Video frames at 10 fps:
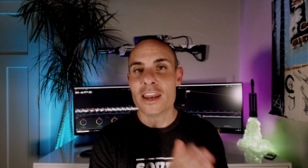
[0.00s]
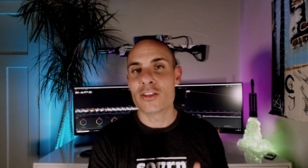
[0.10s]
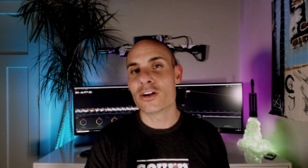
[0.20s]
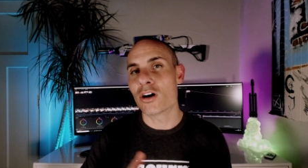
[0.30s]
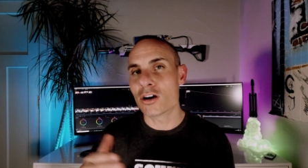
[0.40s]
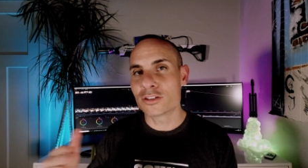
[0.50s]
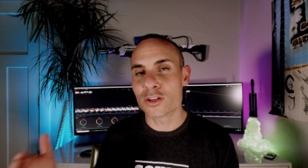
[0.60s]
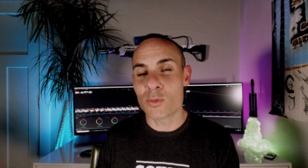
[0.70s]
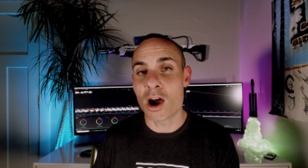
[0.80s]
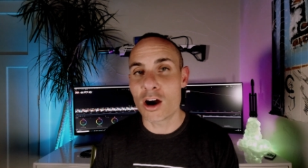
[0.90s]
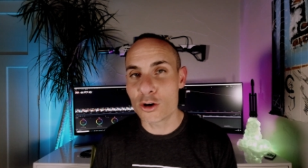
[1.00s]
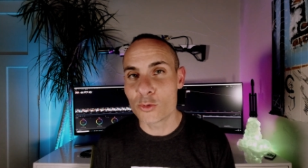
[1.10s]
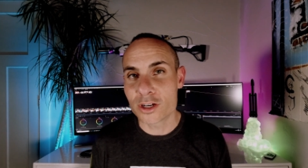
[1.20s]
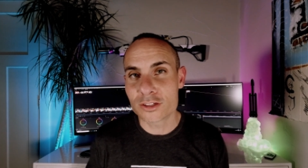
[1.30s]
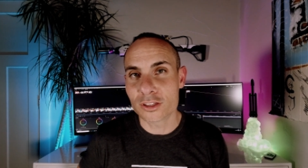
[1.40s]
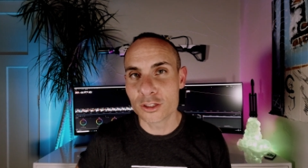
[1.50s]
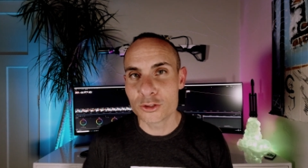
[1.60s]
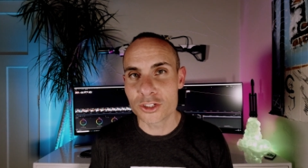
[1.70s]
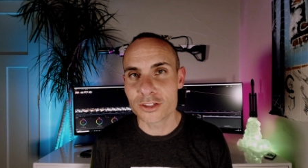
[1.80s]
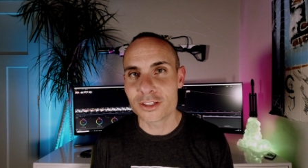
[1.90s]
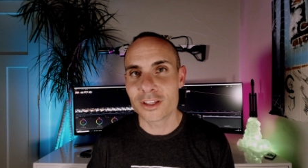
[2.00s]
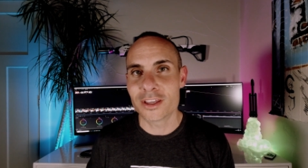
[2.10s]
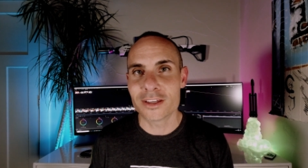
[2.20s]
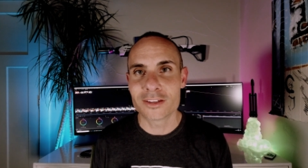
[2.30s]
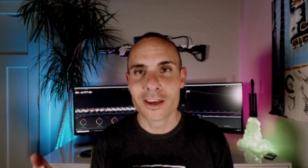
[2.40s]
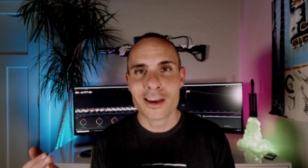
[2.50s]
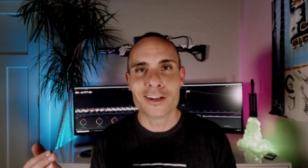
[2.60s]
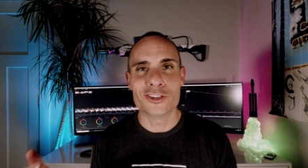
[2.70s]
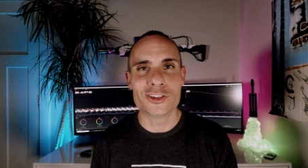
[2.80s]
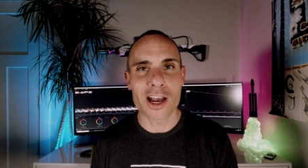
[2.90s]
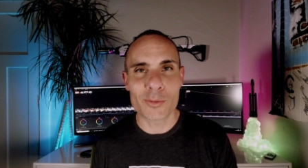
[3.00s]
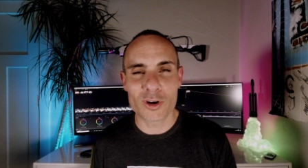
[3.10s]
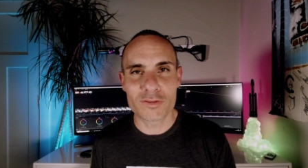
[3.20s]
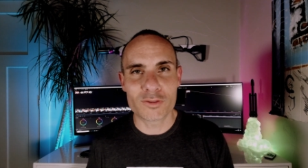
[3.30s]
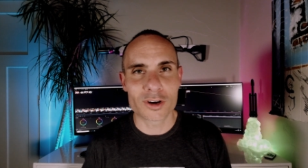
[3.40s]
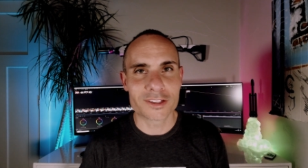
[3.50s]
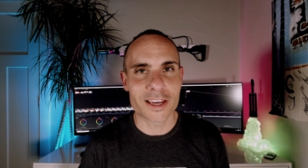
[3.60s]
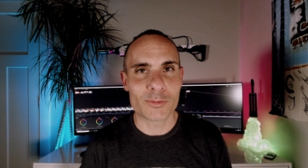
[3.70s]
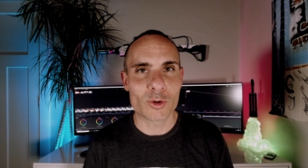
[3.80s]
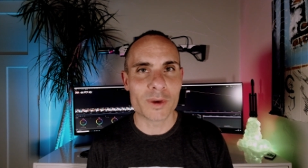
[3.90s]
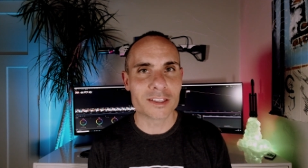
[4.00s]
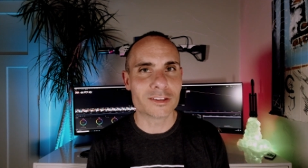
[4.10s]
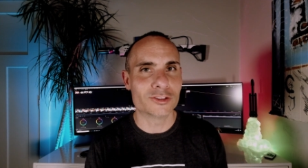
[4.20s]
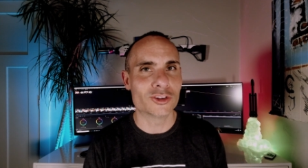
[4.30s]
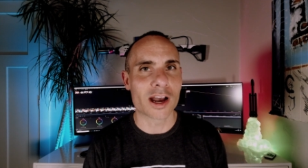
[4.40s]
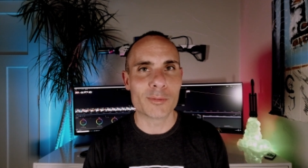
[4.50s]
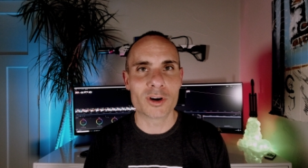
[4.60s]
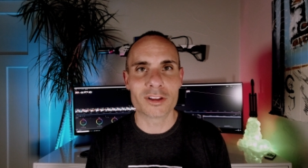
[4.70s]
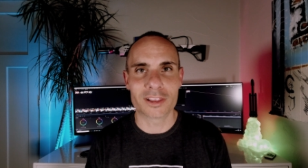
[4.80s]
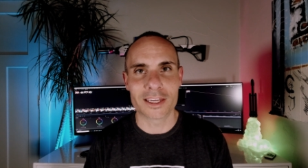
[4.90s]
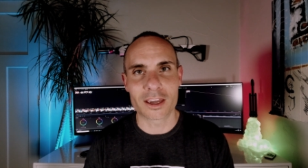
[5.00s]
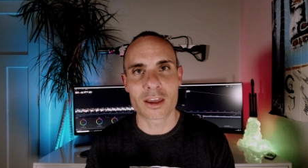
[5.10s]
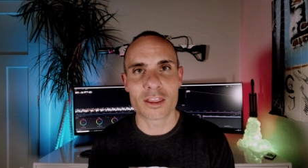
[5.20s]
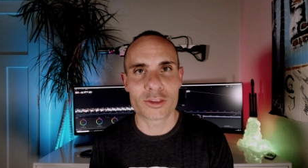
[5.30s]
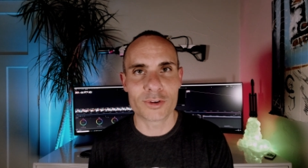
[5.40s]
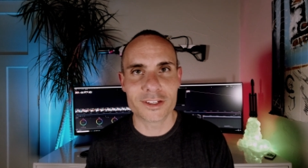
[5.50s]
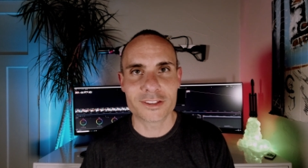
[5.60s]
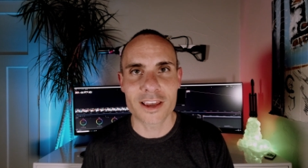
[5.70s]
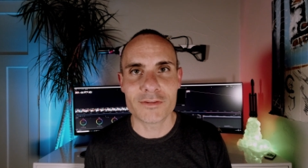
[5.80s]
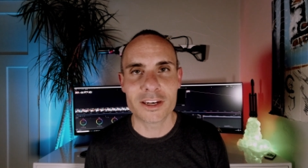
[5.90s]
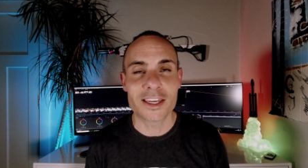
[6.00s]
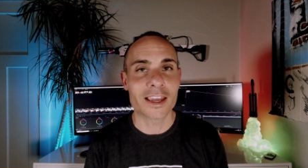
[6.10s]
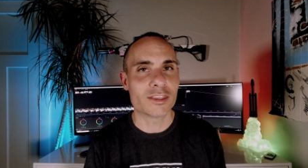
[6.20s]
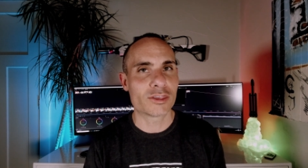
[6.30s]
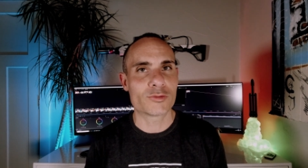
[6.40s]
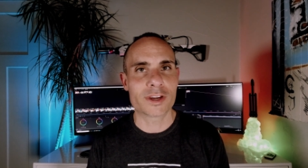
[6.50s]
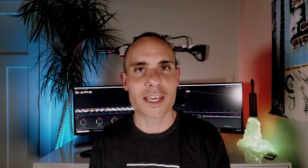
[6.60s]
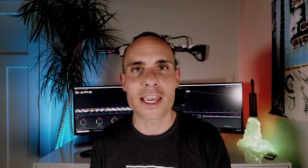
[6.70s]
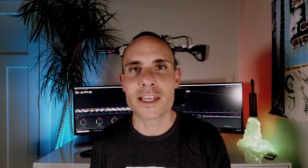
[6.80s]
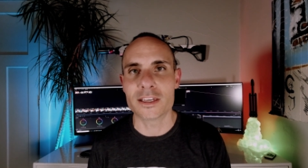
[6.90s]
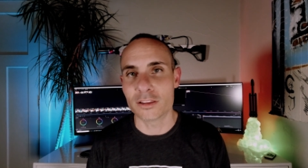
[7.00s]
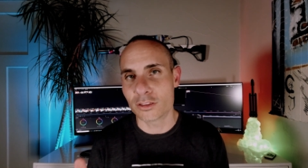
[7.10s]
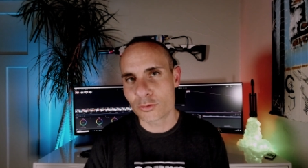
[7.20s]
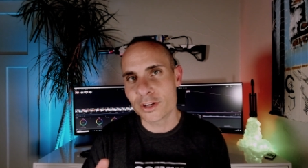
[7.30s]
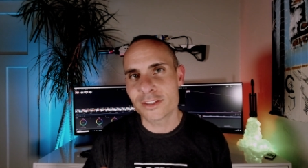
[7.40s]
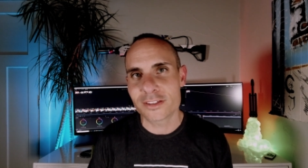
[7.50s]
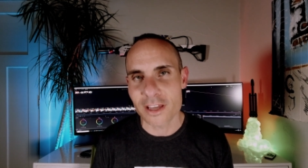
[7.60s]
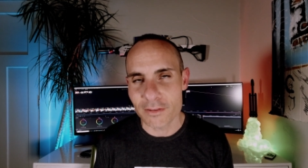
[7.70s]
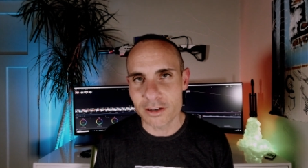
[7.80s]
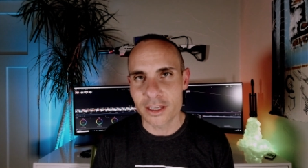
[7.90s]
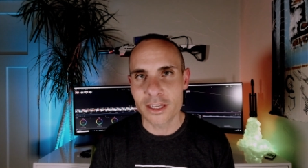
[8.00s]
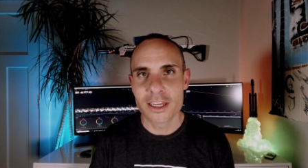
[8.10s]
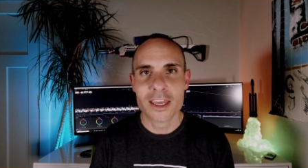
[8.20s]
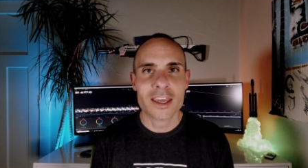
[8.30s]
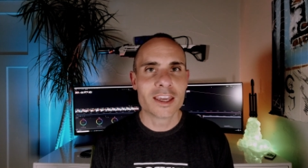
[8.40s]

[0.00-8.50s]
Now there are some hardware solutions to this. Jabra, for example, makes the Jabra Link 370 and 380. The 370